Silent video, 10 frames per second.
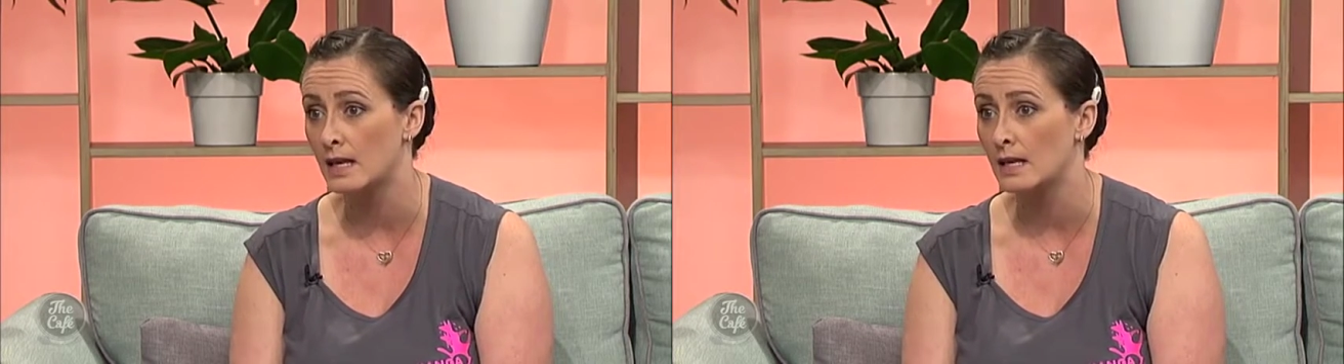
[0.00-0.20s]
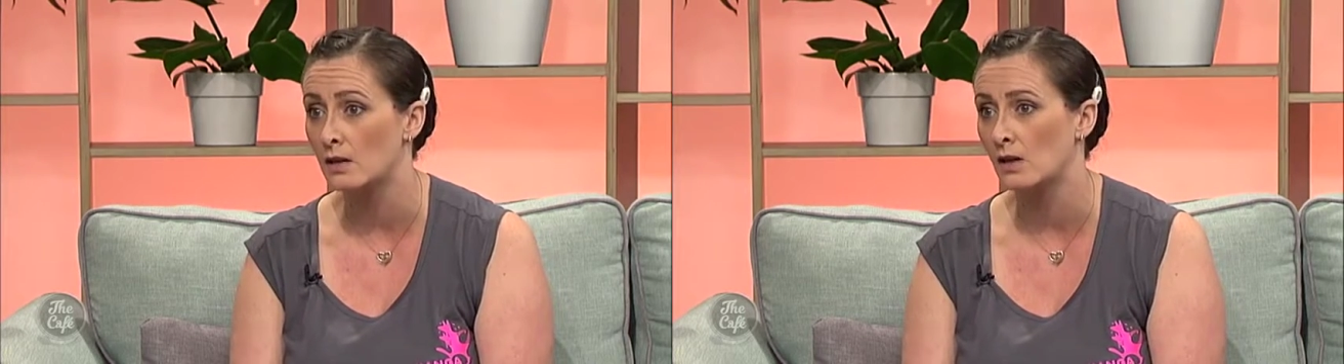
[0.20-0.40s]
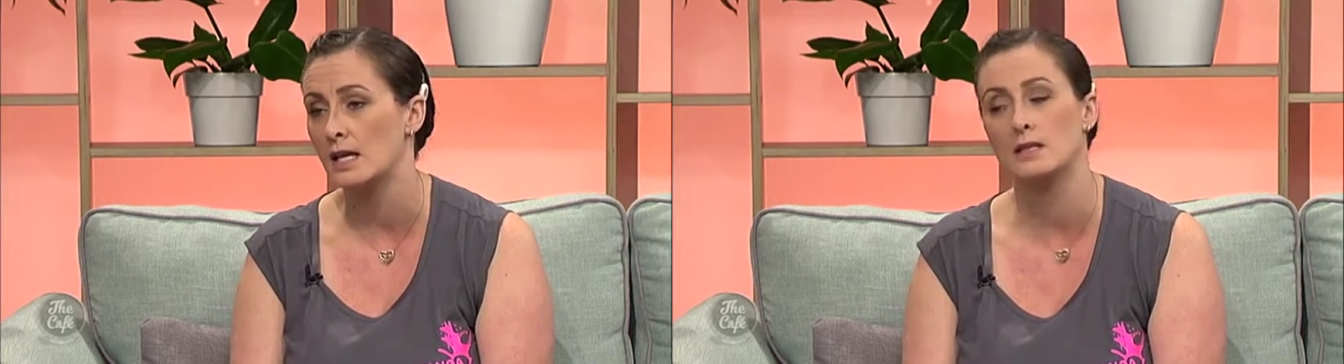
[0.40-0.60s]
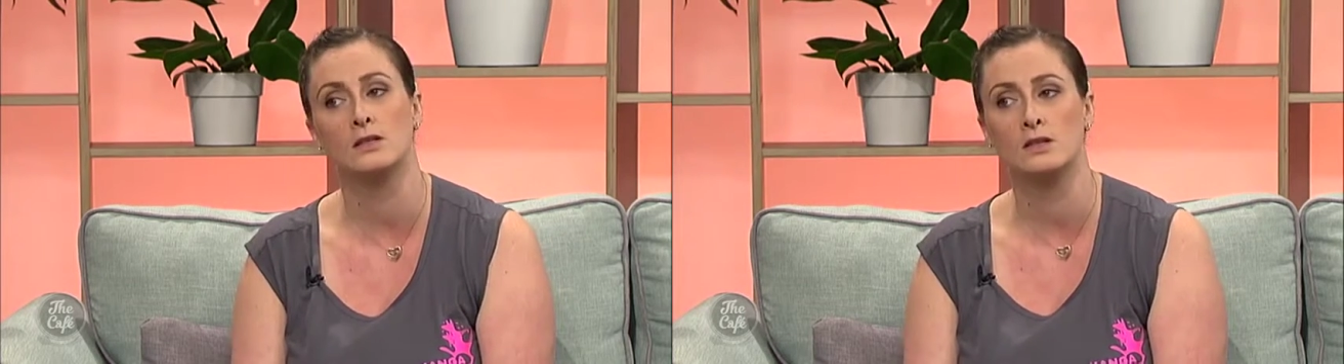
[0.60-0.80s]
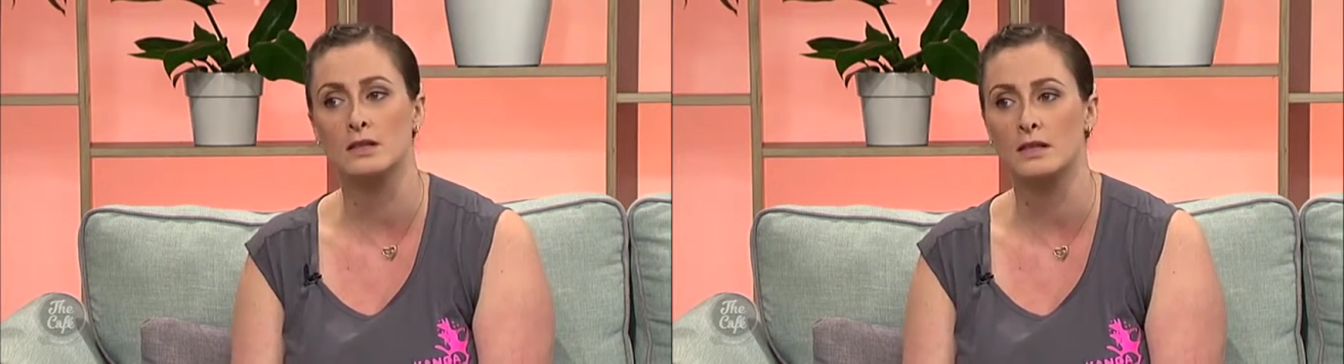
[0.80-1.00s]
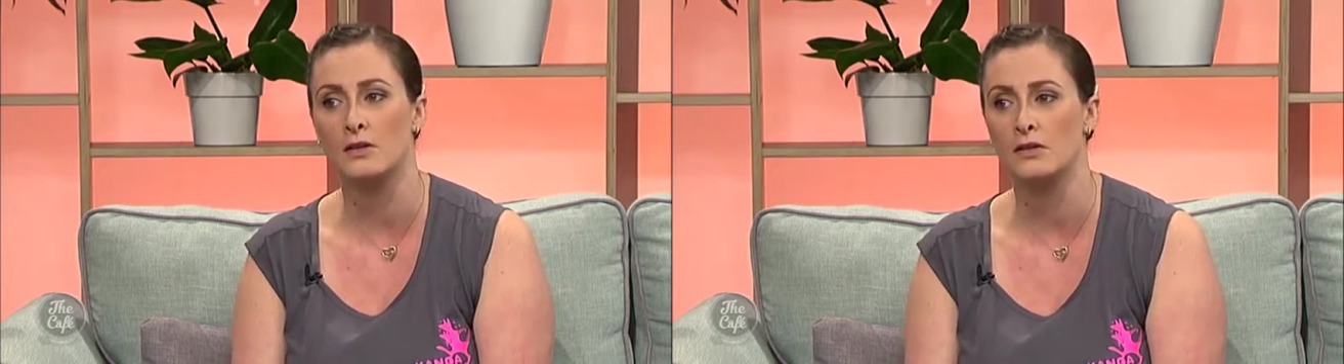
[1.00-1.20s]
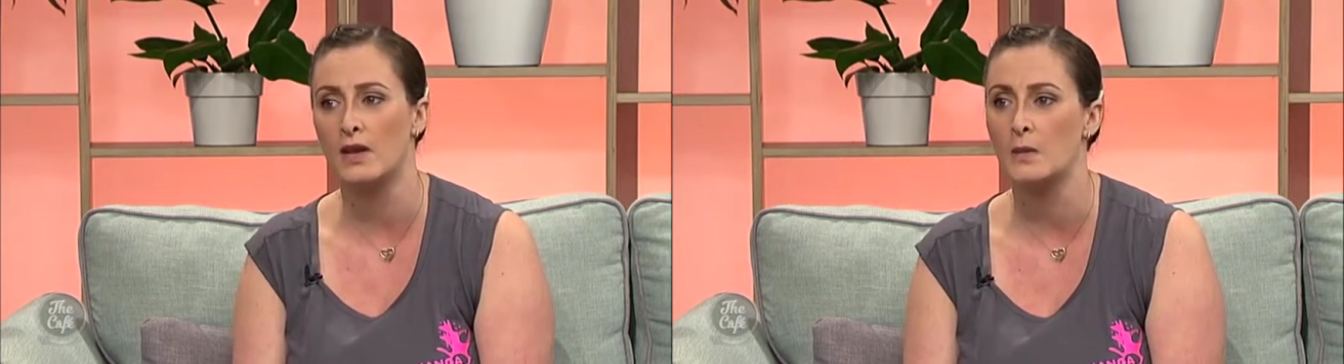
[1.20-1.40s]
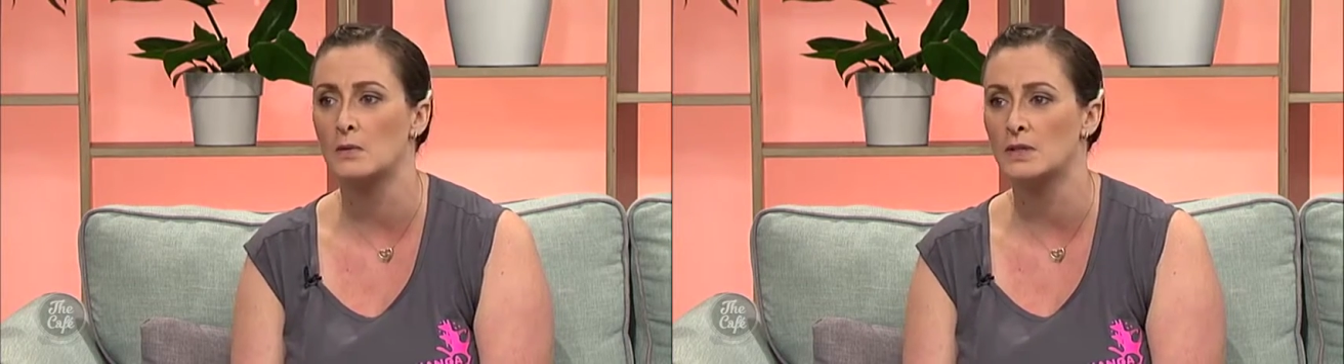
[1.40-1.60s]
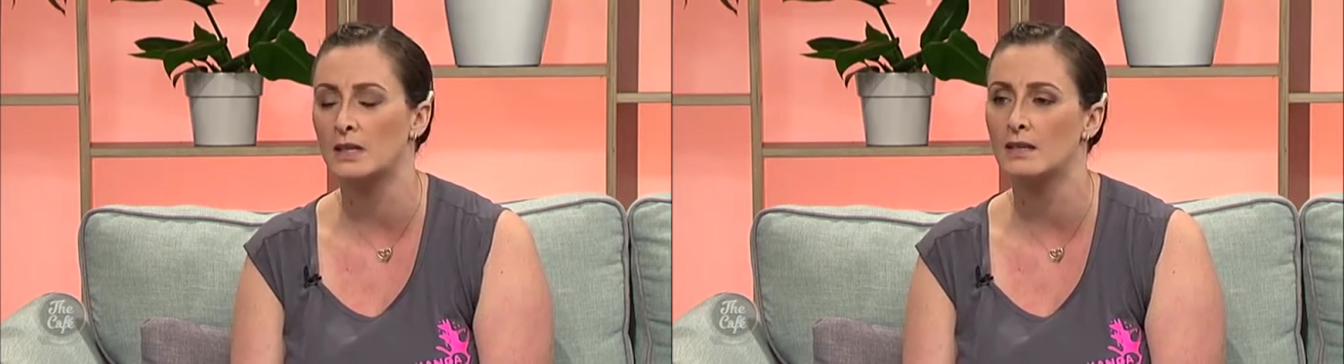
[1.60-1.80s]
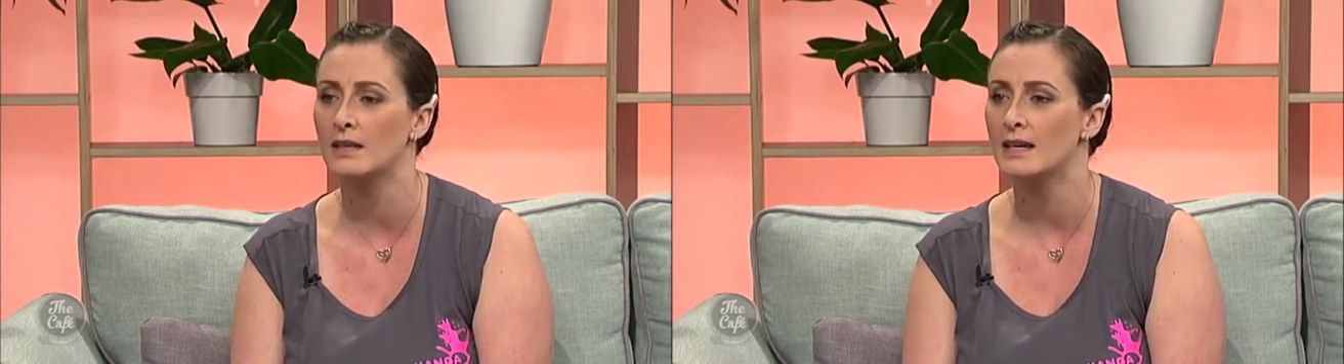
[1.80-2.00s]
starting her classes just south of Hamilton.
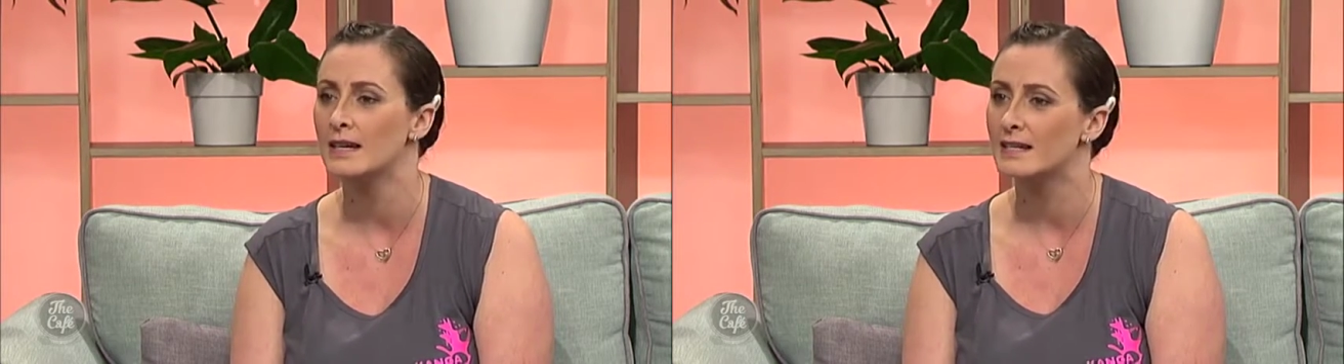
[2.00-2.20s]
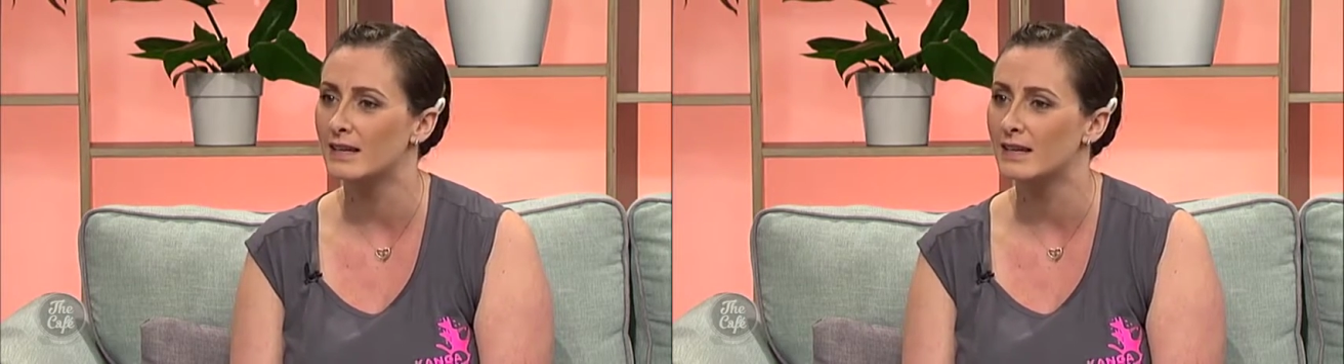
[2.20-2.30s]
Yeah.